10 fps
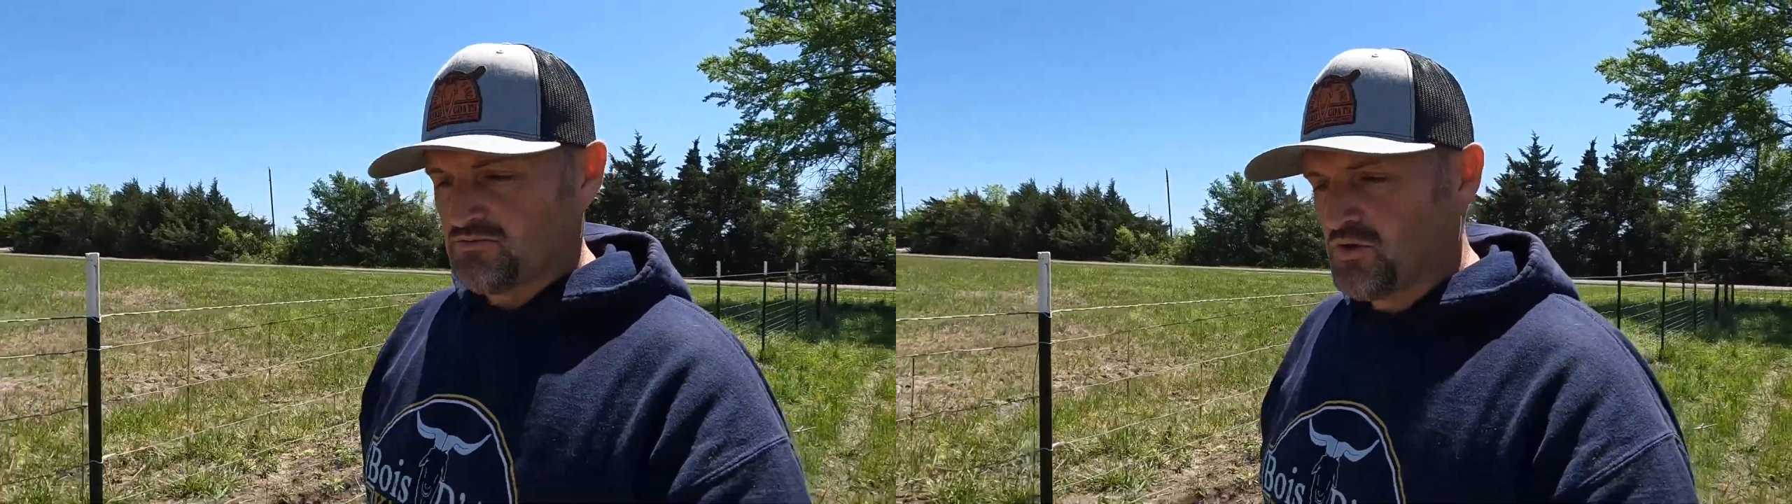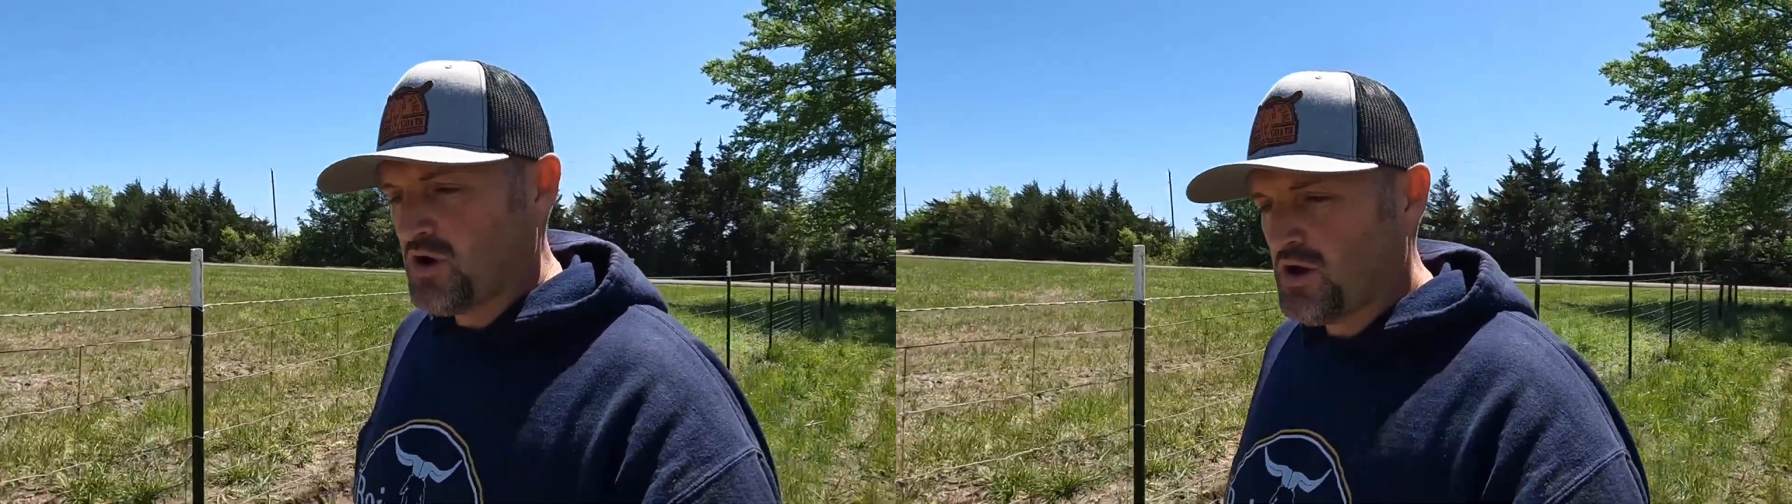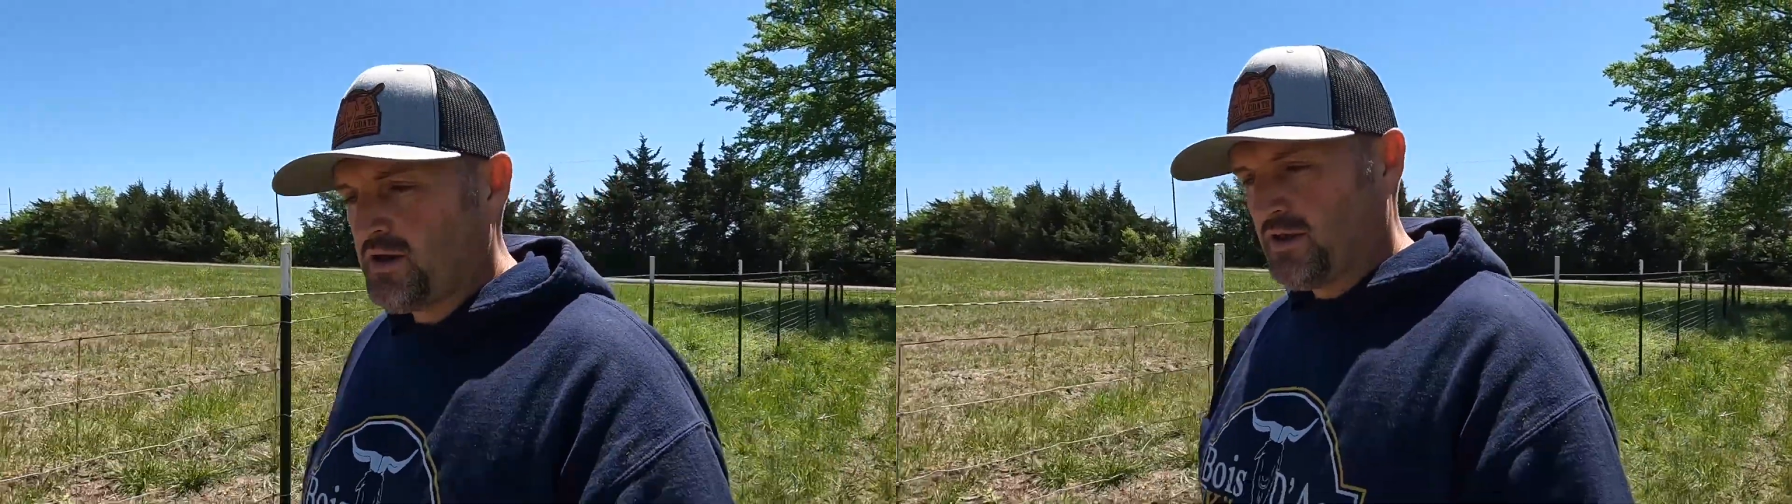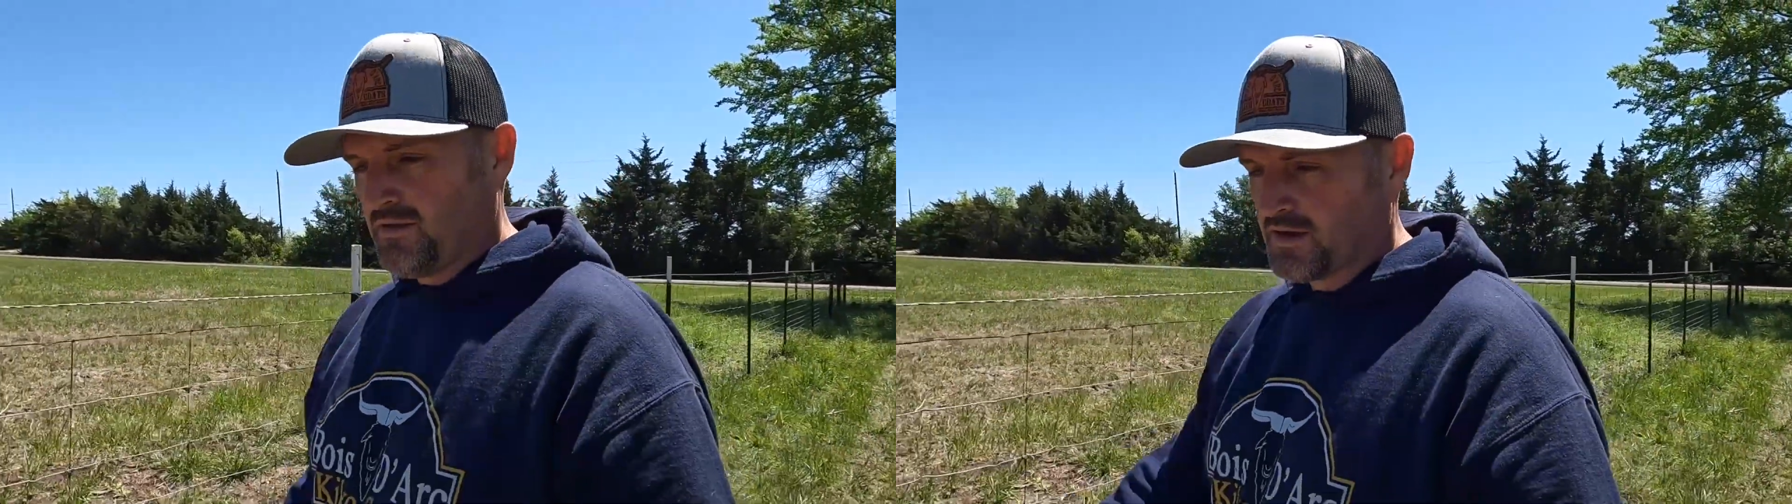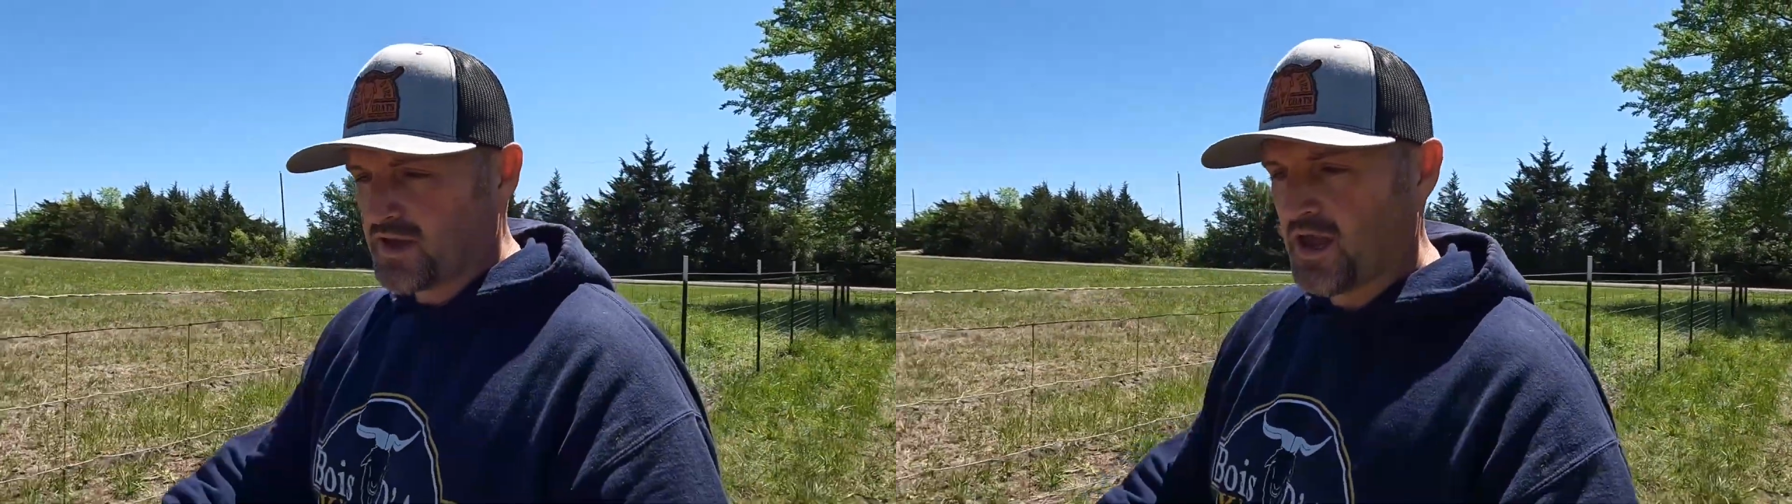run
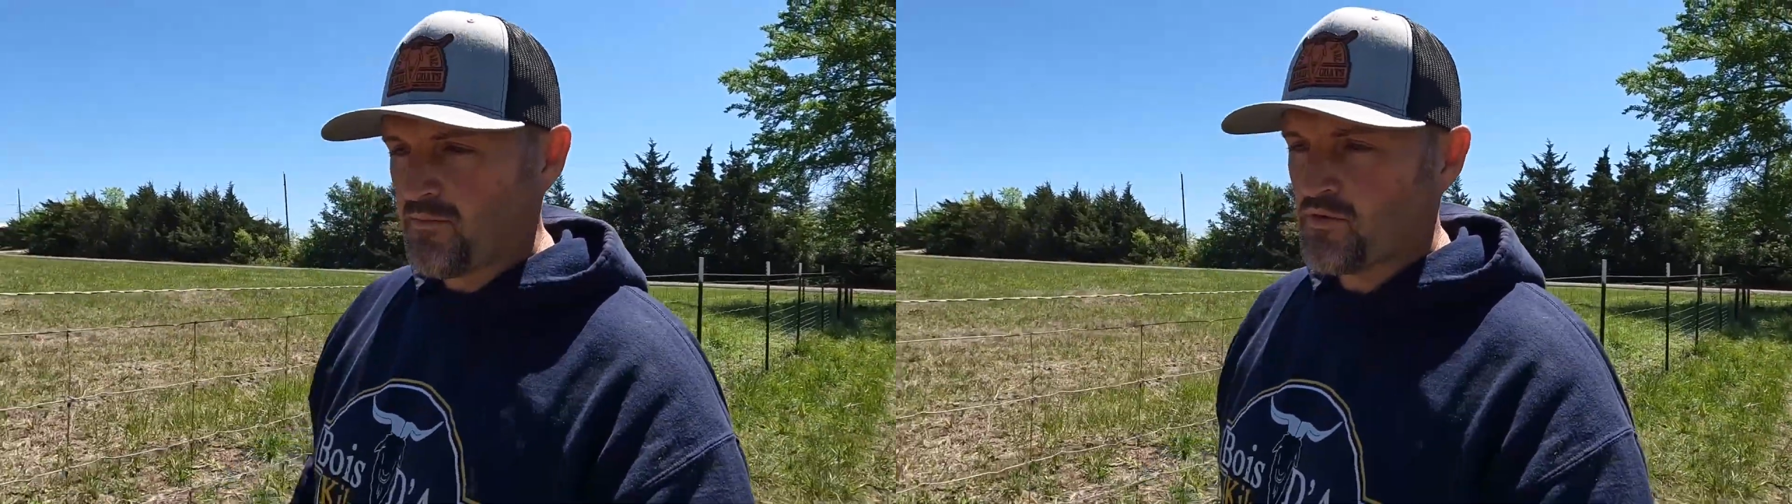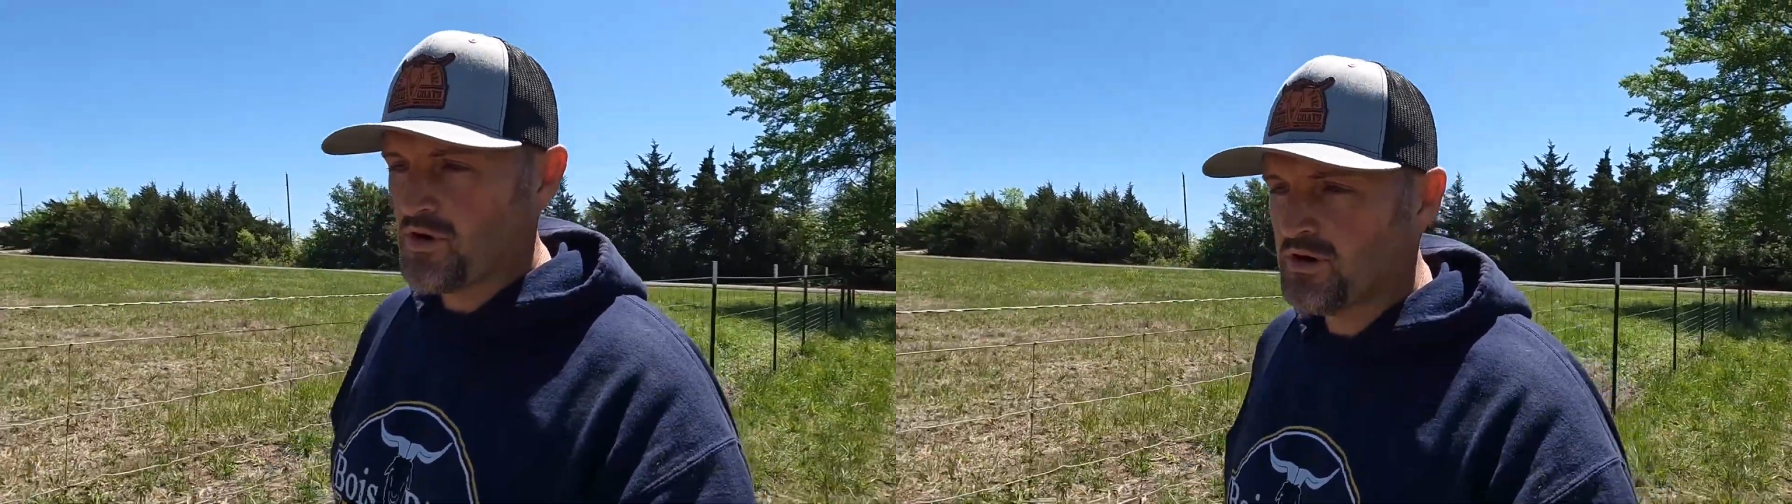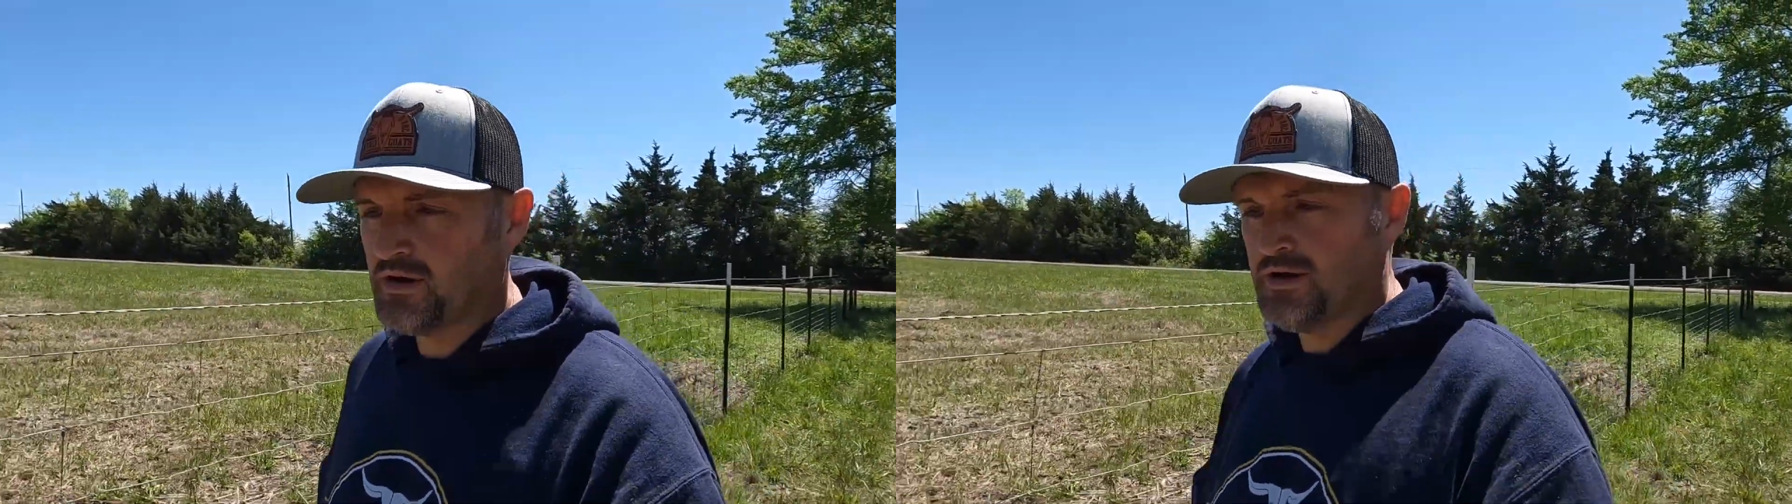the camera